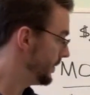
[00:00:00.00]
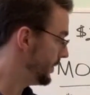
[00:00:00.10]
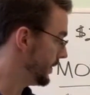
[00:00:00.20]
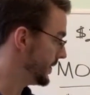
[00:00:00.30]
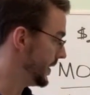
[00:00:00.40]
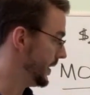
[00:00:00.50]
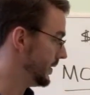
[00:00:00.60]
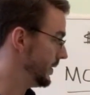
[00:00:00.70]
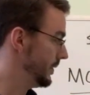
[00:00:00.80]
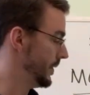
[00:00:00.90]

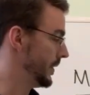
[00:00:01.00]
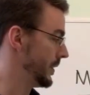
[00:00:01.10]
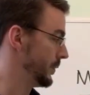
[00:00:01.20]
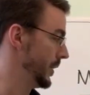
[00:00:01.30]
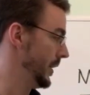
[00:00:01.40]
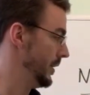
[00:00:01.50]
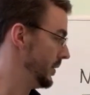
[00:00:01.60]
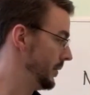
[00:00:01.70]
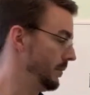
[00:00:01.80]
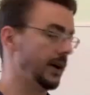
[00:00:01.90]
1553
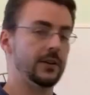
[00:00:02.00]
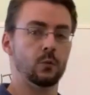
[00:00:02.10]
minus